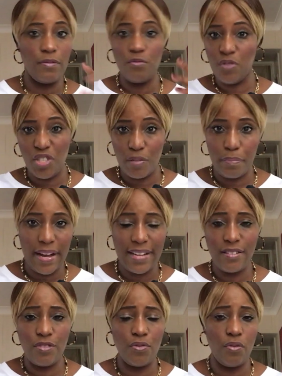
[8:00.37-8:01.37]
which is
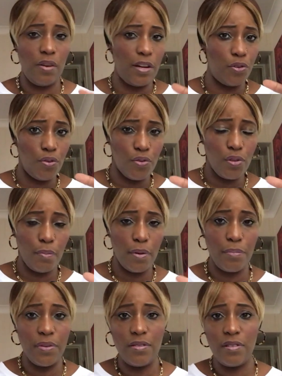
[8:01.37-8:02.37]
bad, you know, and all those big,
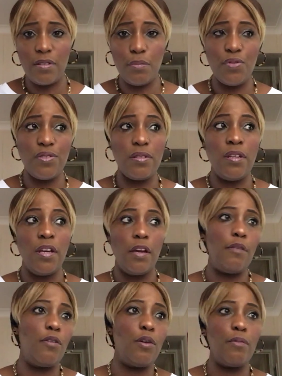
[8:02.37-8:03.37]
big sins. But you see,
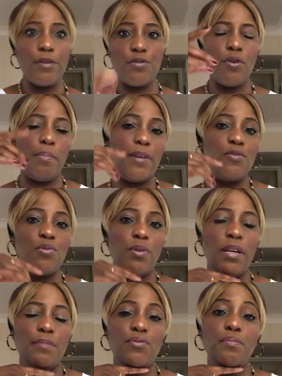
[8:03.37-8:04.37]
God wakes you up at 2
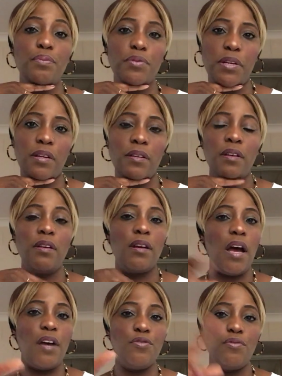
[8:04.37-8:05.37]
a.m. to pray
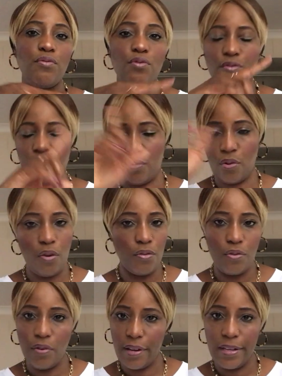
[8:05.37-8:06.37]
and you turn
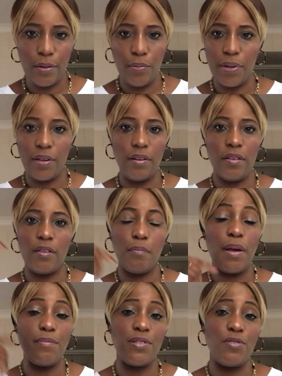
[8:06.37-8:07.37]
your head away, the
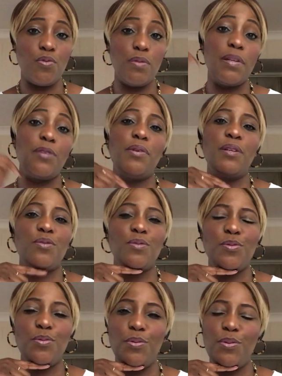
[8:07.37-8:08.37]
Bible says to him that not to
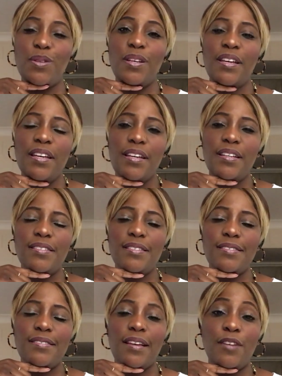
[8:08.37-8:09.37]
do good, it
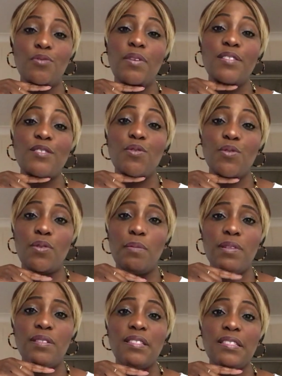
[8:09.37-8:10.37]
is, and do it not to him,
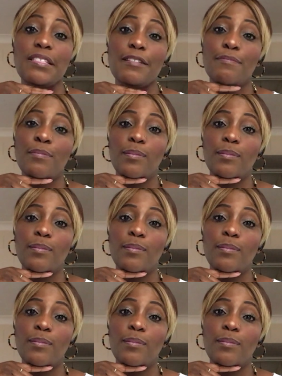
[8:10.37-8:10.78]
it is sin.